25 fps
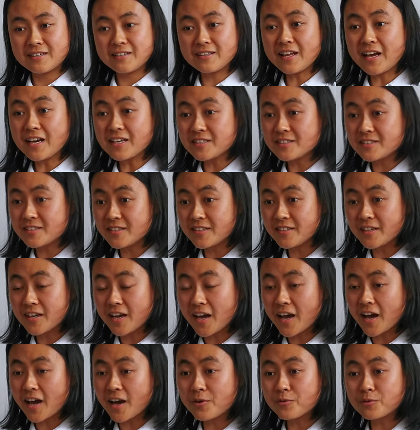
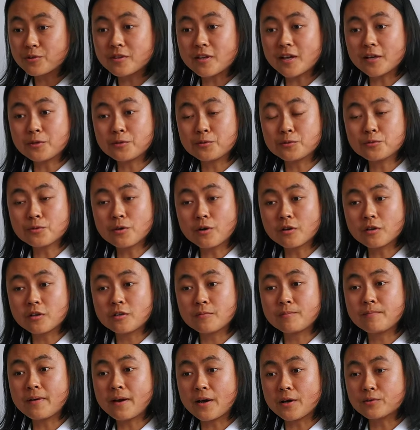Lastly, I would like to
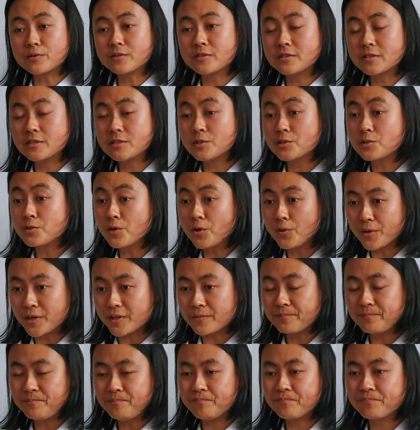talk about
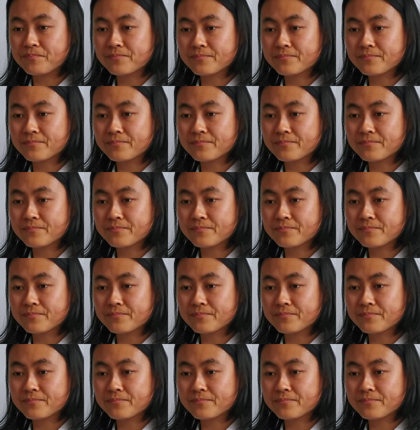snoring.